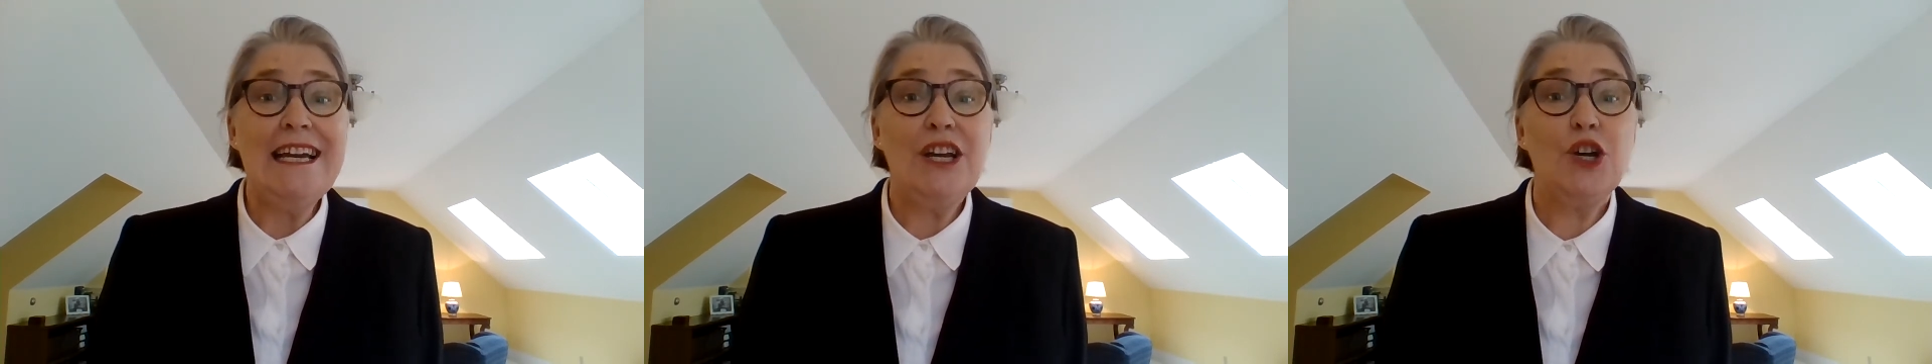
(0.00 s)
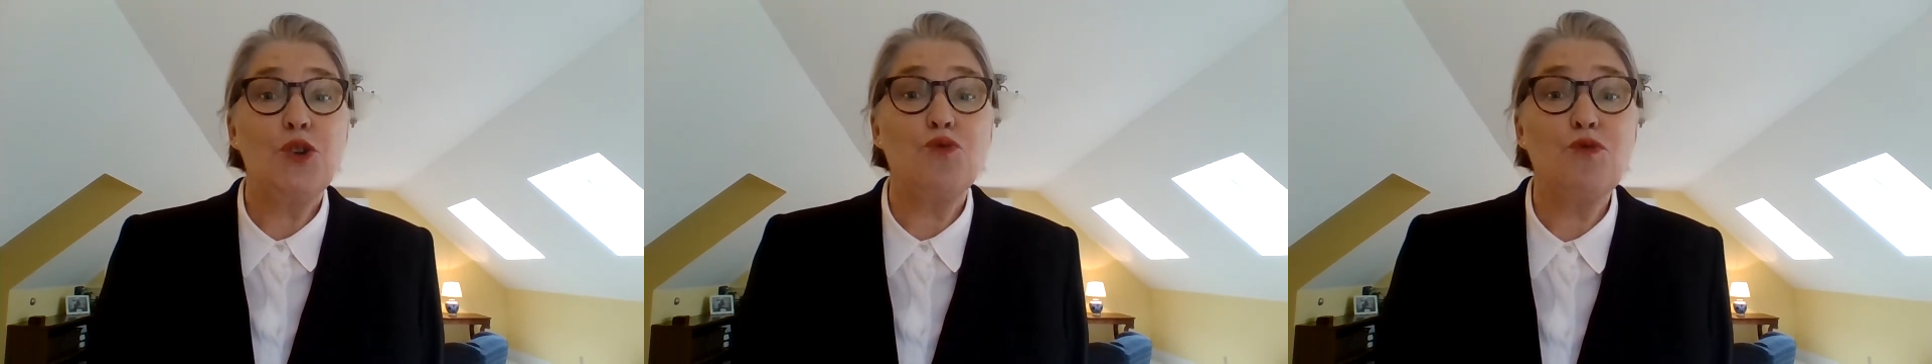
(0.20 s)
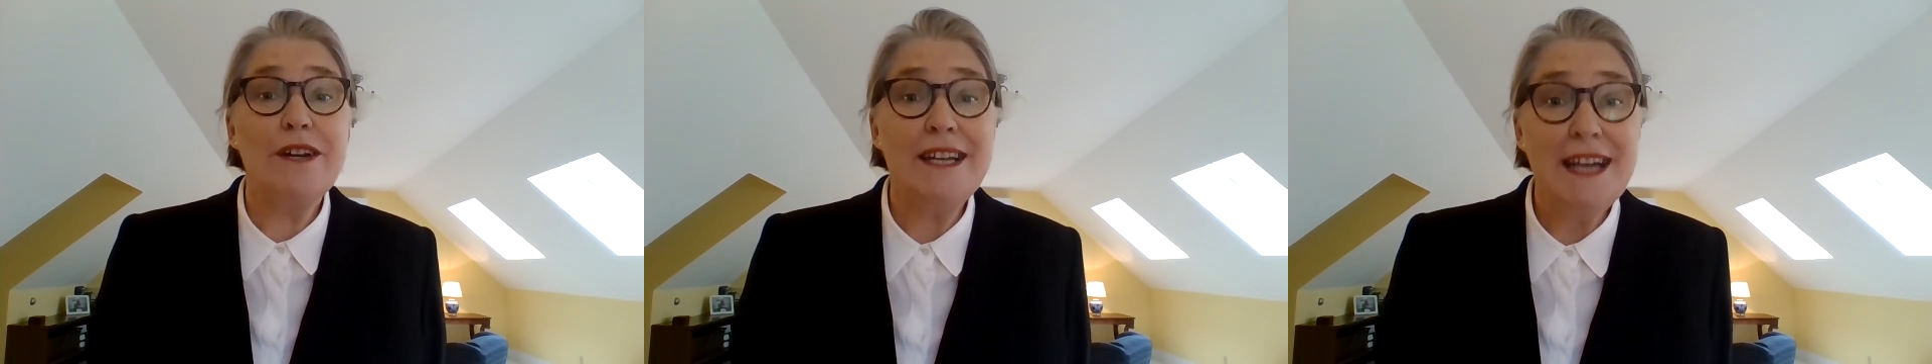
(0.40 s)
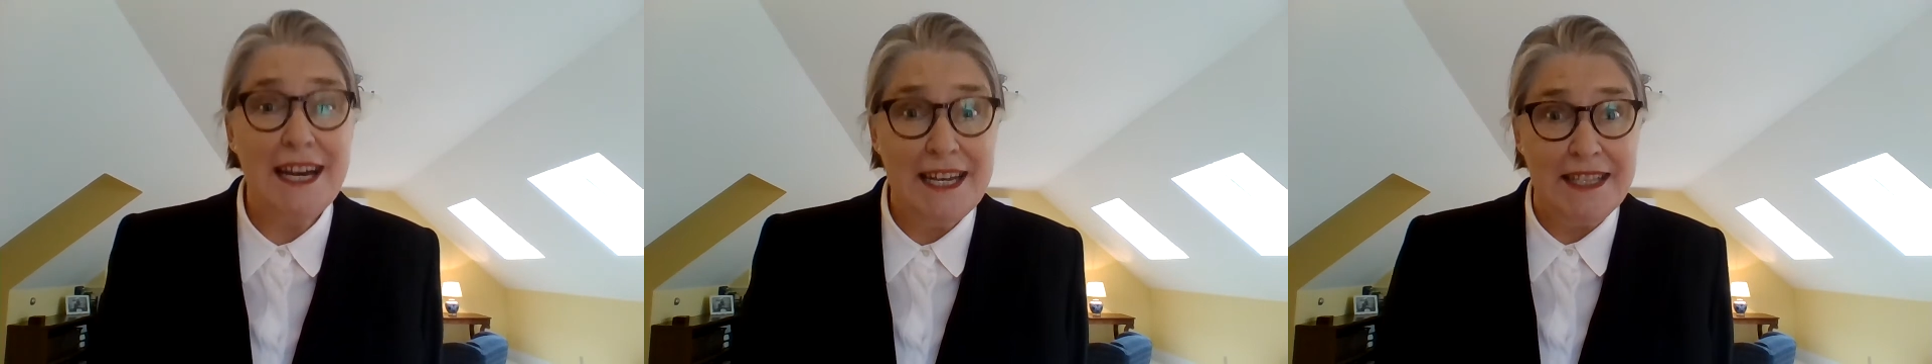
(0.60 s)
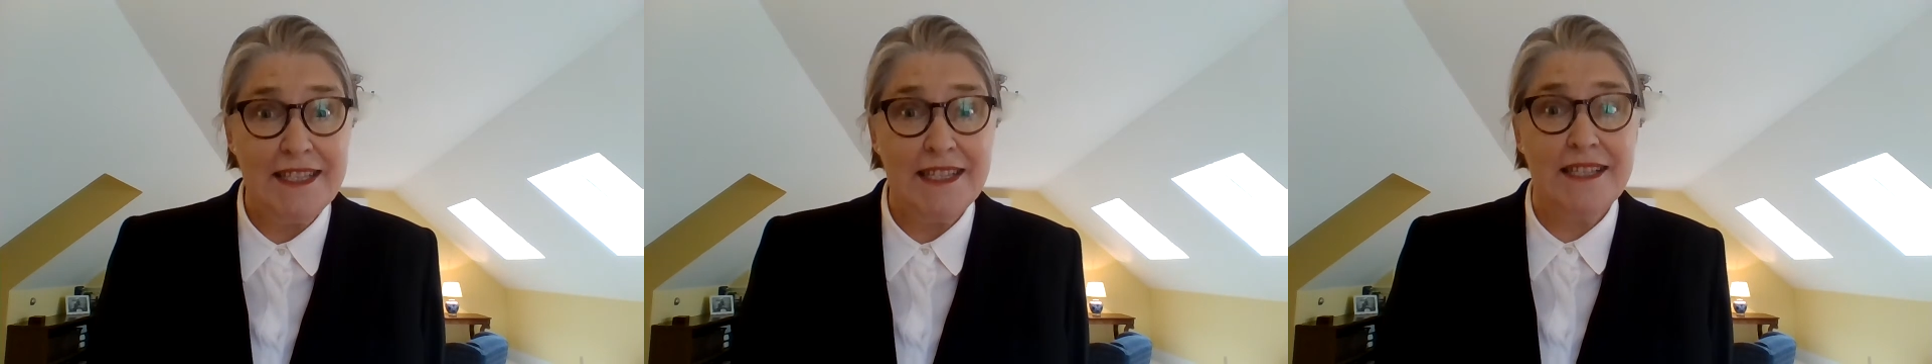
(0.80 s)

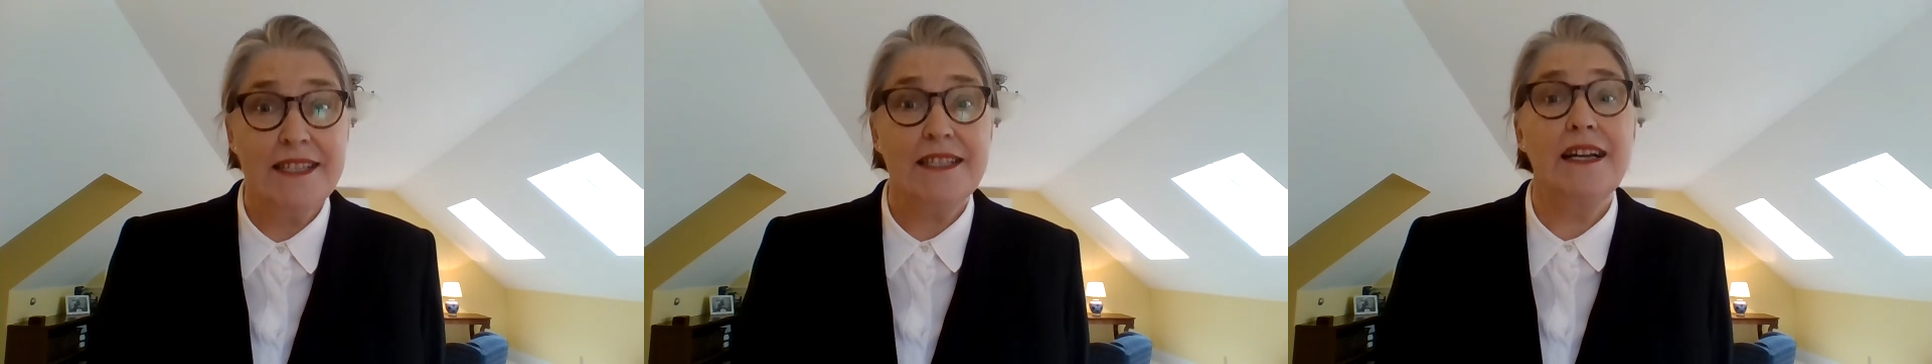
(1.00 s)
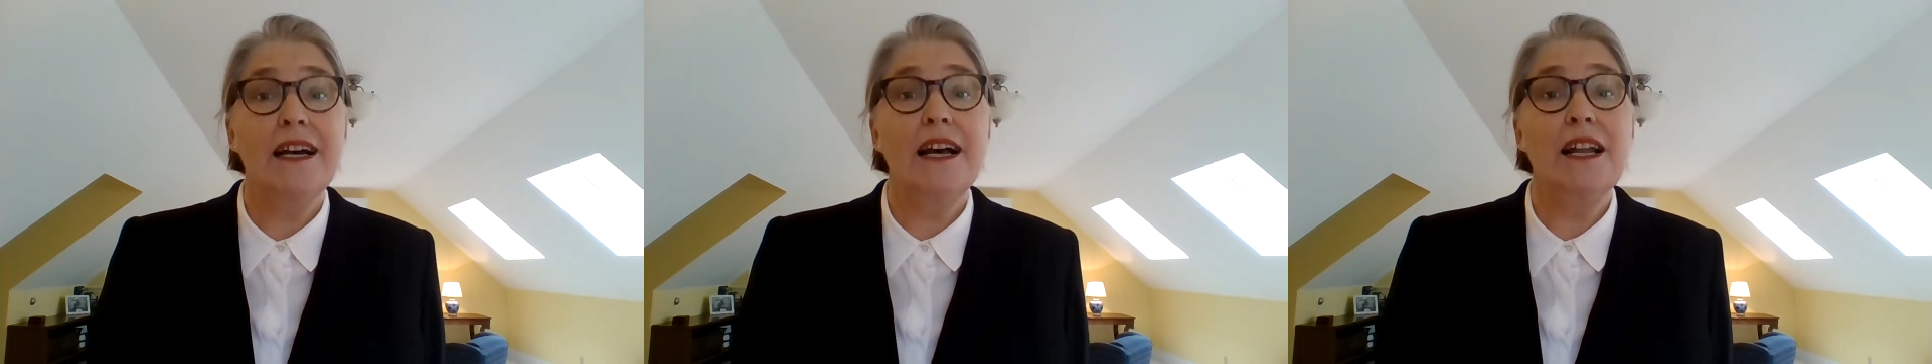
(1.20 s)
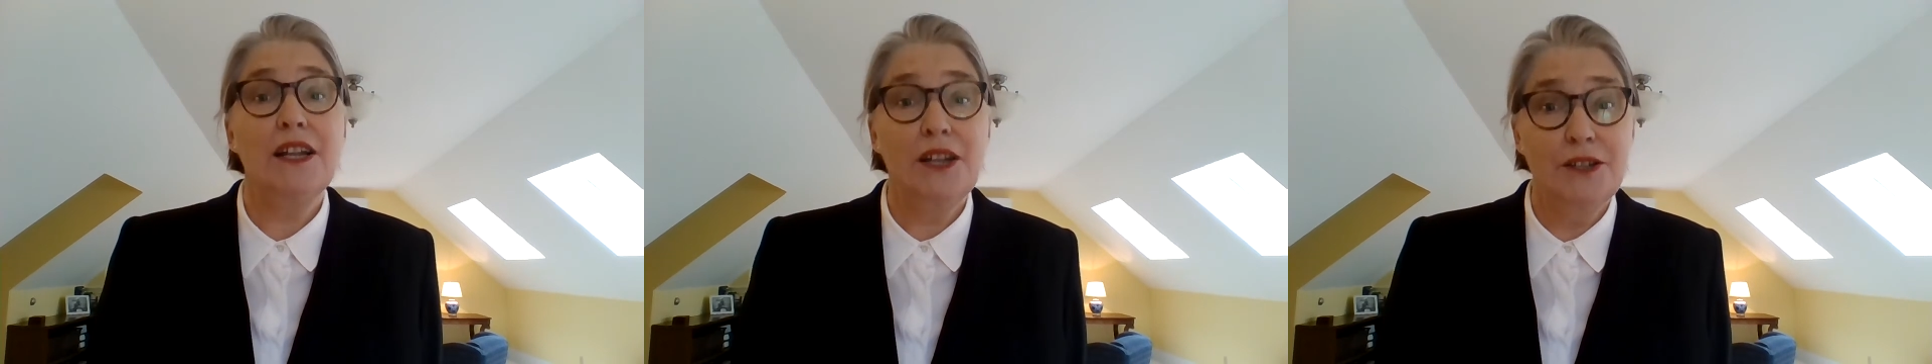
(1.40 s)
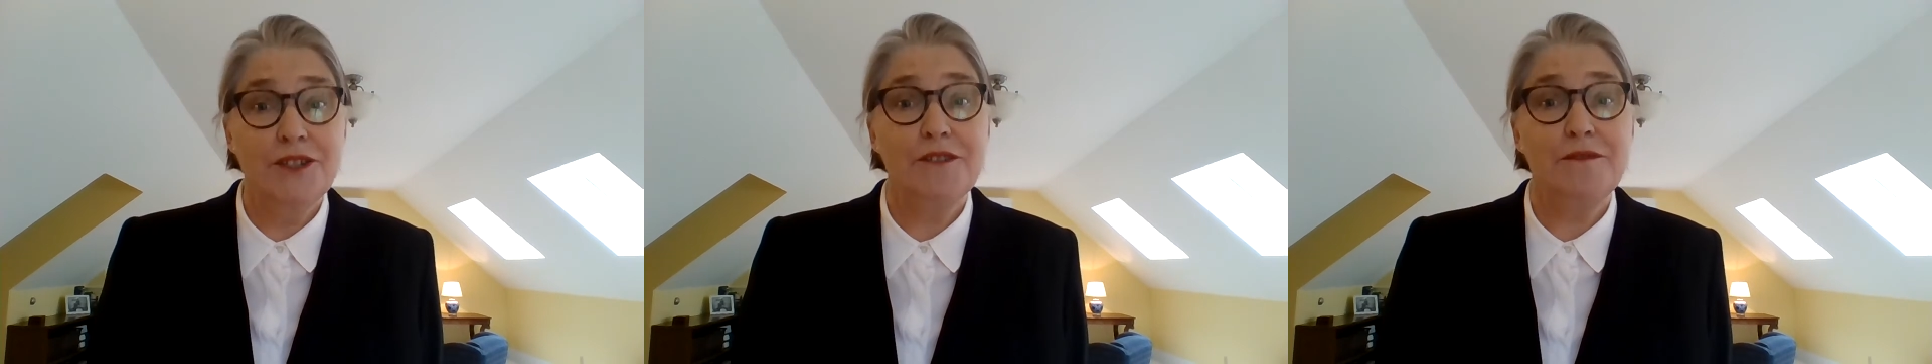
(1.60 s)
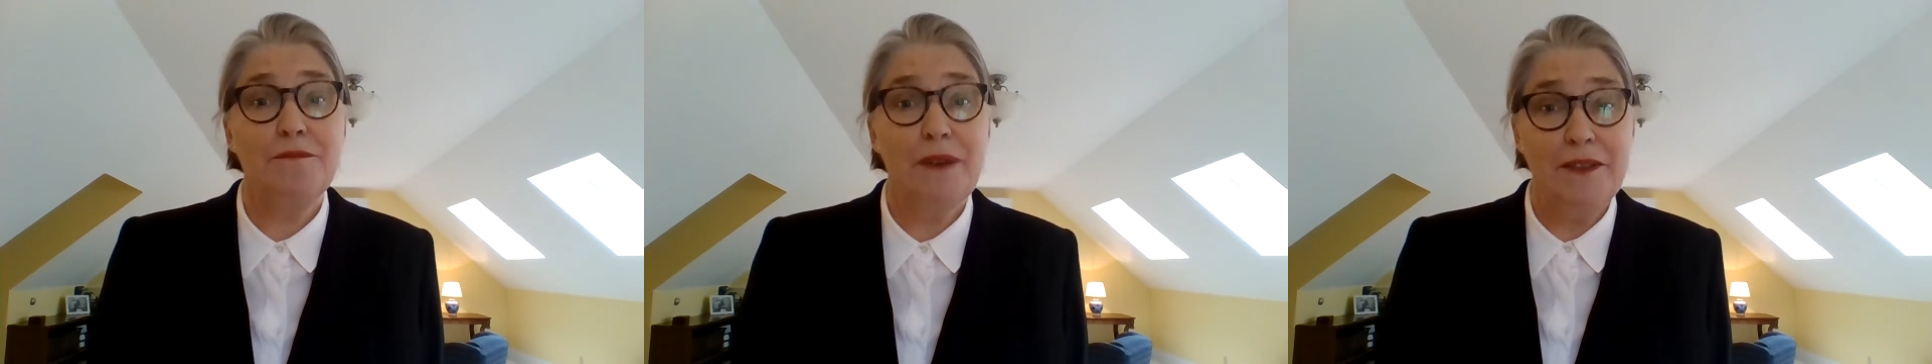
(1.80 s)
creates a lot
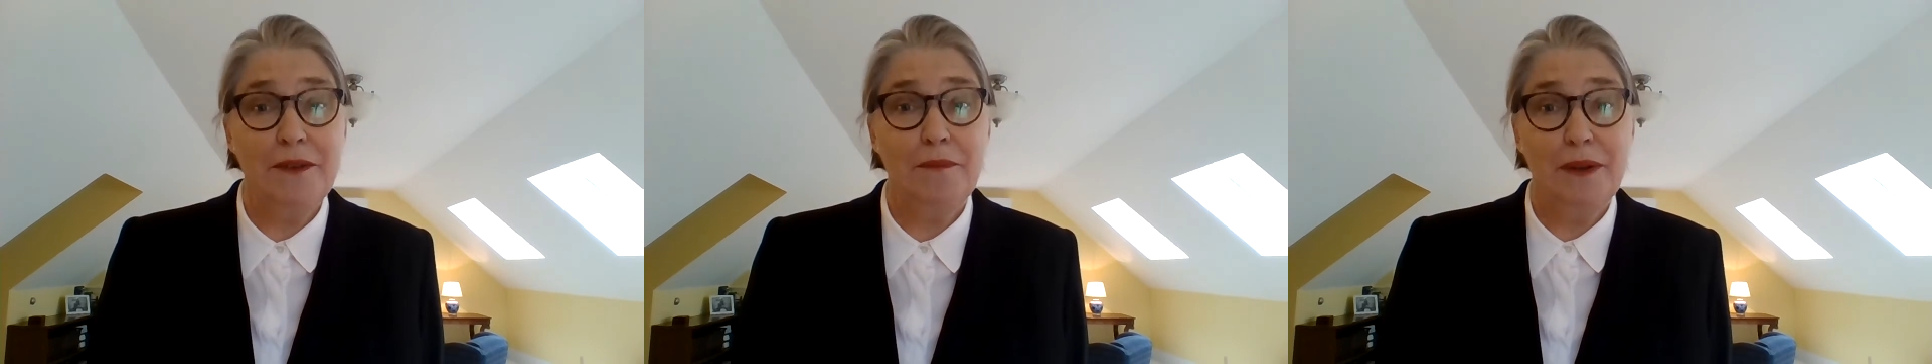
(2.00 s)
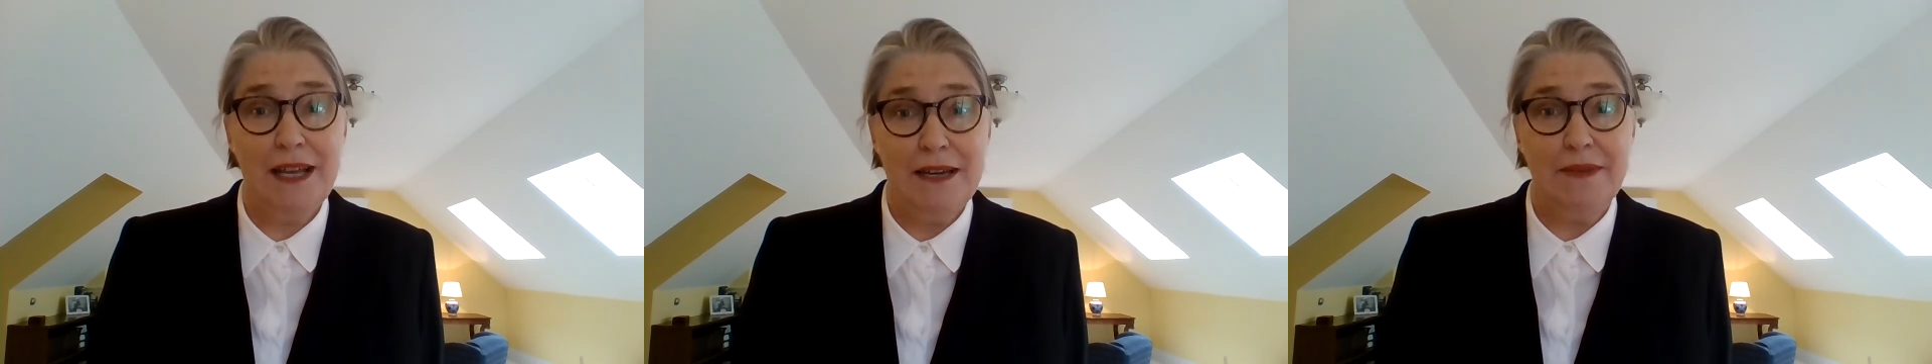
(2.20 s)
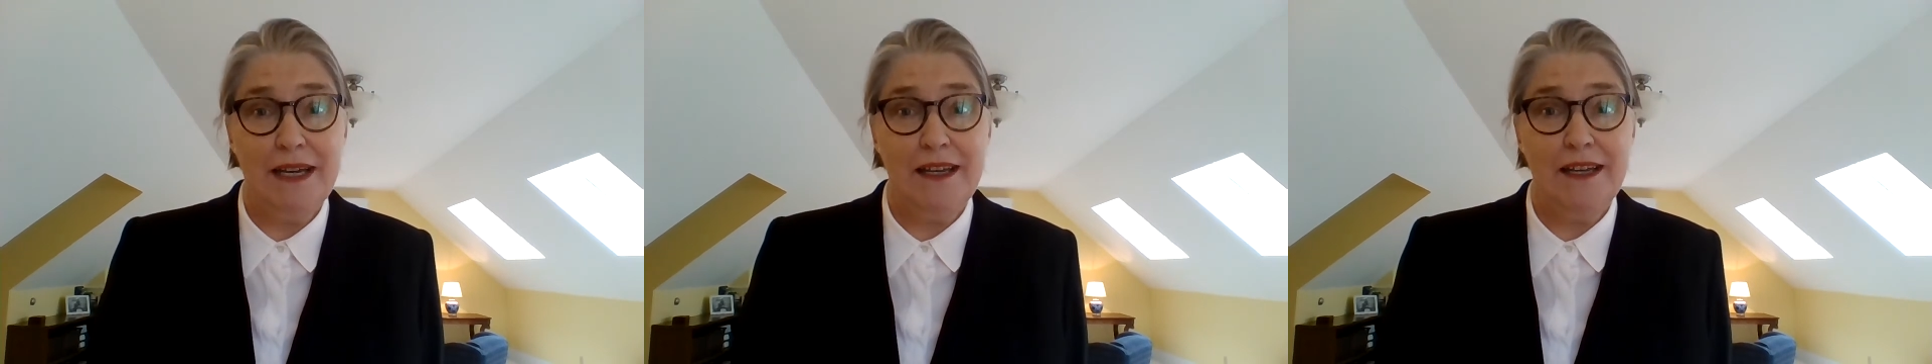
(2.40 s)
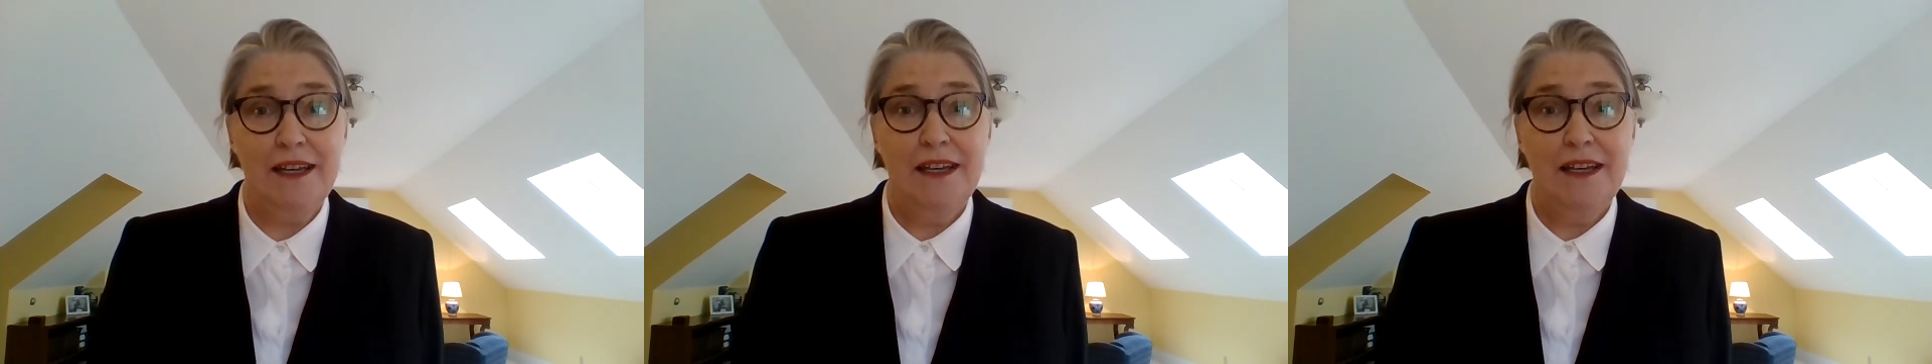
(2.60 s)
of mother blaming,